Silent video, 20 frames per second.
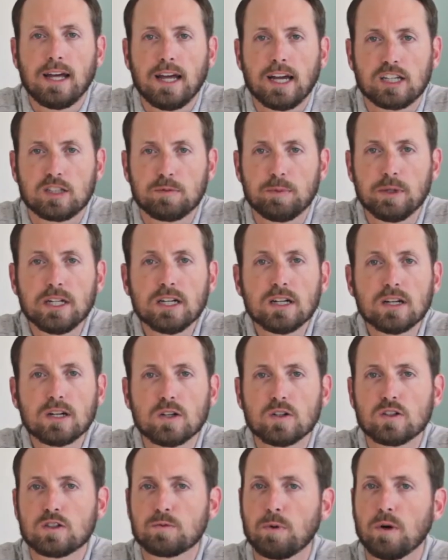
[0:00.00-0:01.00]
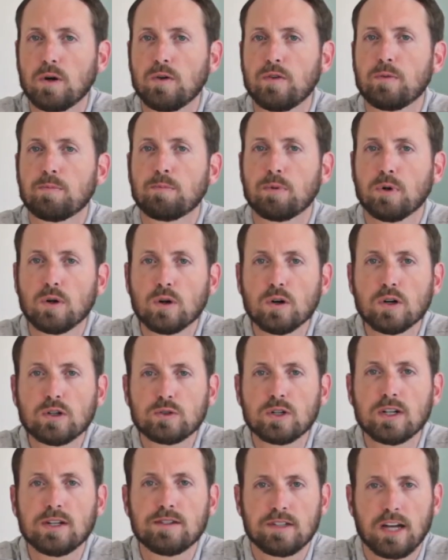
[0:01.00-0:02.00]
Expedia earns both per
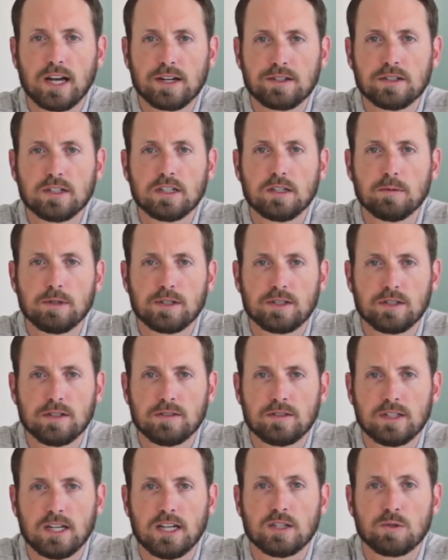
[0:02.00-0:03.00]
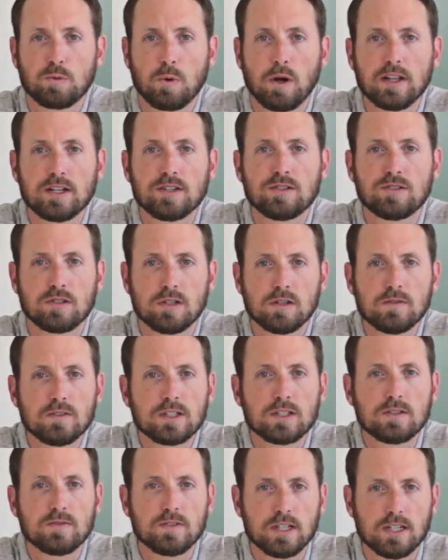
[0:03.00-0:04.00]
transaction commissions as well as
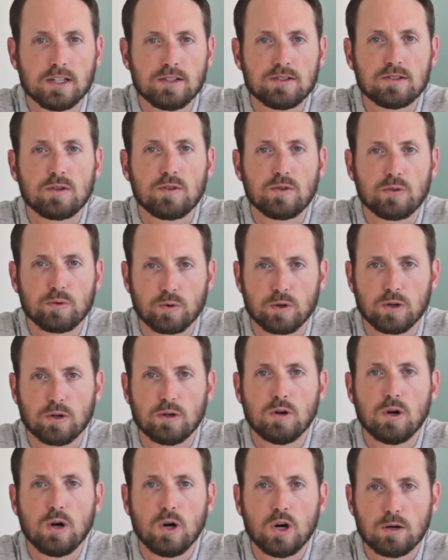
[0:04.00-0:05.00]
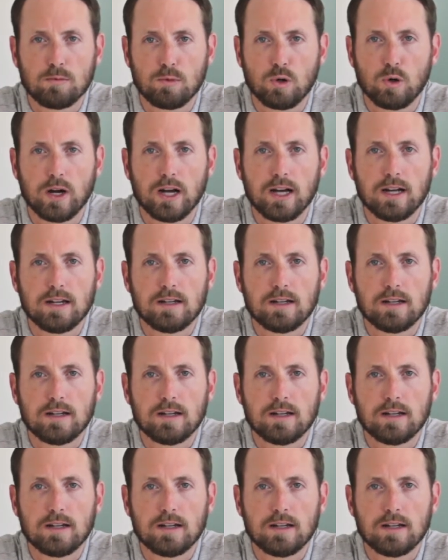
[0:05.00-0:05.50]
service fees through HomeAway.